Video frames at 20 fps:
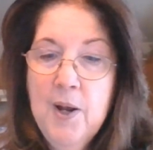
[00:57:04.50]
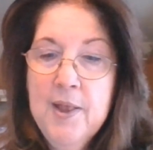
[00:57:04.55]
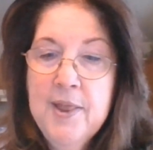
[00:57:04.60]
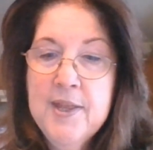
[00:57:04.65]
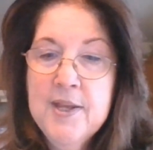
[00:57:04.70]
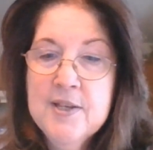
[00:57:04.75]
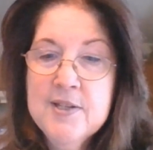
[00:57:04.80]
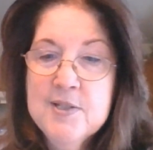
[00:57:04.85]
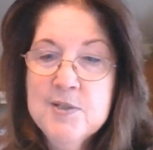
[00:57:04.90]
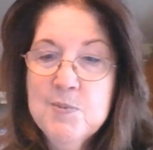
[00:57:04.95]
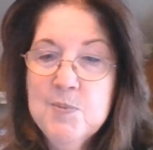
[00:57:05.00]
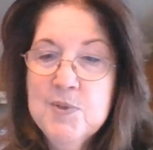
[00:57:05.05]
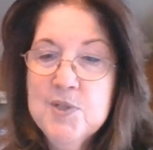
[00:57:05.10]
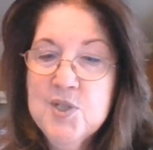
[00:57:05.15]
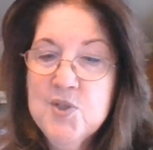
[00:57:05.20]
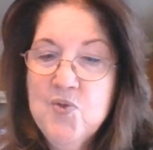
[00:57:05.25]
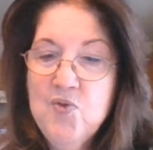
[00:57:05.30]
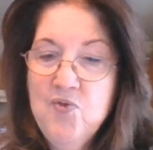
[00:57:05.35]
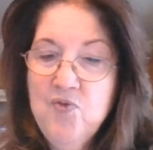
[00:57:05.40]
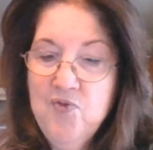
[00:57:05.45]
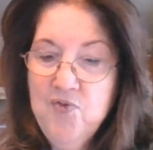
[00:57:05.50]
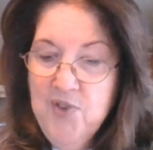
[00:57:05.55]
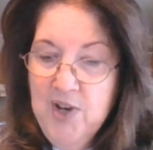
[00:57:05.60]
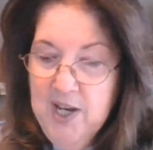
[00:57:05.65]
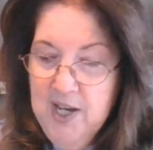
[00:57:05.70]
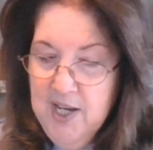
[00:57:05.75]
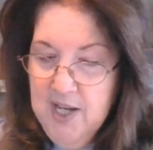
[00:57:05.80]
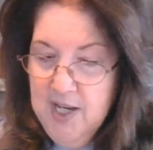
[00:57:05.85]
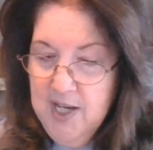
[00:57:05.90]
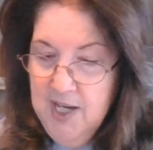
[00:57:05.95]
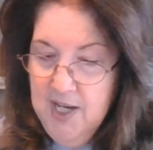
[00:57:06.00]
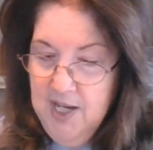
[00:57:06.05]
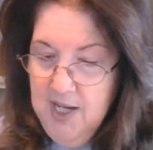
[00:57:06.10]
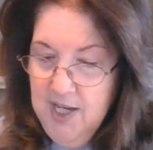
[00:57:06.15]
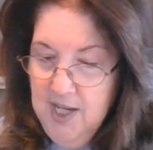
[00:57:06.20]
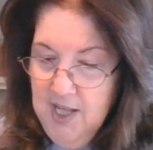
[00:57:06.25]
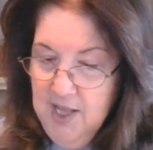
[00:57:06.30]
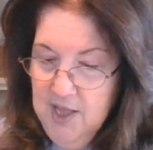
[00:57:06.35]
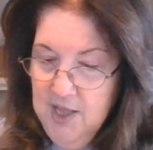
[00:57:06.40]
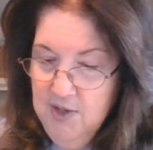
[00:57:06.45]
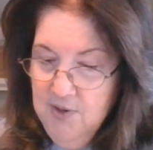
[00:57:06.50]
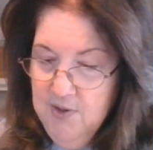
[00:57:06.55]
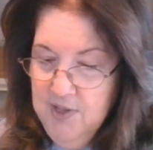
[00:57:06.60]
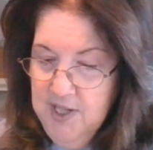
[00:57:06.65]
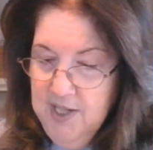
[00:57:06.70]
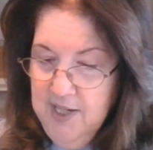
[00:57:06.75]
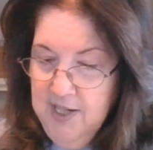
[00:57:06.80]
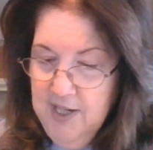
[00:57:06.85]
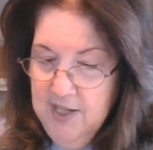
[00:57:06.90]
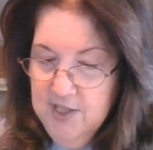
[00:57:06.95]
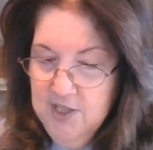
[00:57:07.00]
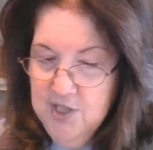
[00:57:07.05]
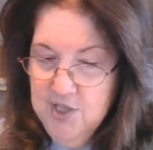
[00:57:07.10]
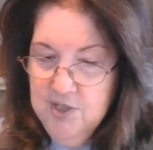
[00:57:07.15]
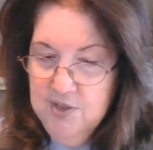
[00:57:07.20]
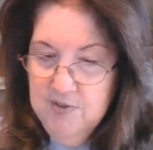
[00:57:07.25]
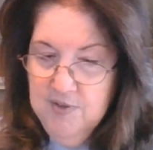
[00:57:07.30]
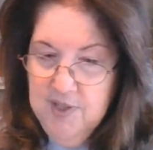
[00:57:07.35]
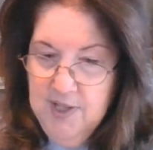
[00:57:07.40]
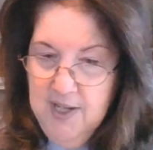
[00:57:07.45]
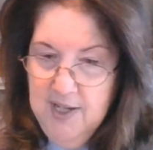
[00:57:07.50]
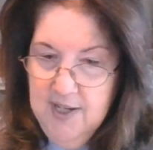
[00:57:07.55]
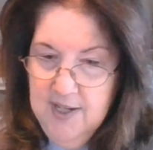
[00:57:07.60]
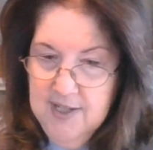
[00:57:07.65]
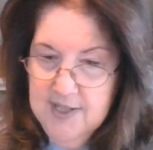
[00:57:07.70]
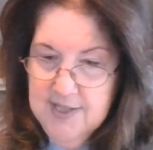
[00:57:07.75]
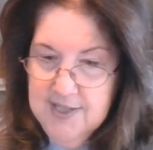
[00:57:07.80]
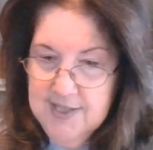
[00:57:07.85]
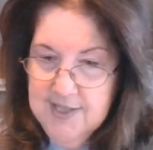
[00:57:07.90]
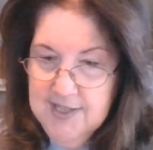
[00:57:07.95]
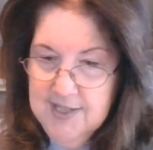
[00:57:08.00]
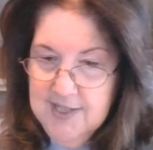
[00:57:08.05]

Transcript: this was fun learning how to do that.